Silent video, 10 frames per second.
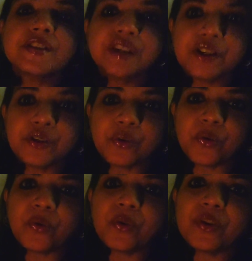the
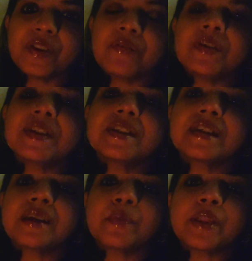zero,
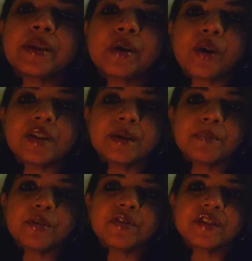when the
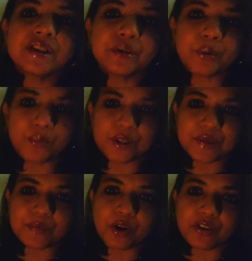concept of zero
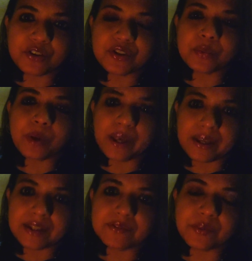was brought to the
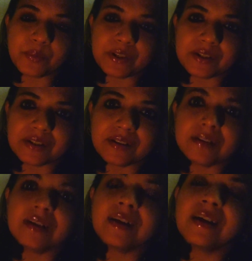West from India,